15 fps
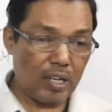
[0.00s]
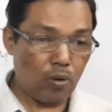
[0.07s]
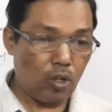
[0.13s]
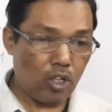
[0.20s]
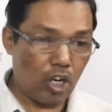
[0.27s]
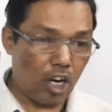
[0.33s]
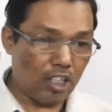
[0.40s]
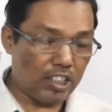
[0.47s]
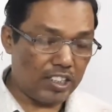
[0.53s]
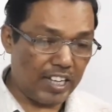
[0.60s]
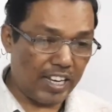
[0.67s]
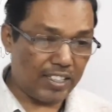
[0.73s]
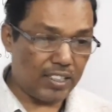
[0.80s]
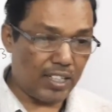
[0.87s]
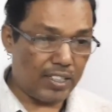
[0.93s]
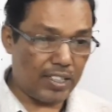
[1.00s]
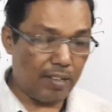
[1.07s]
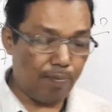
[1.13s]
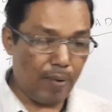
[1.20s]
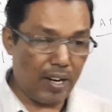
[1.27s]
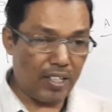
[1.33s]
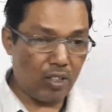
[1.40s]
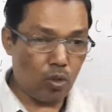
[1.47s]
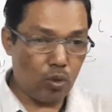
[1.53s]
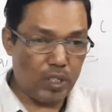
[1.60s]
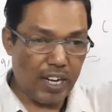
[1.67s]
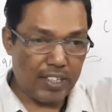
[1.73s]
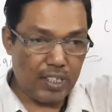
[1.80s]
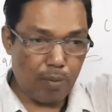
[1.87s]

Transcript: not take the depend to take the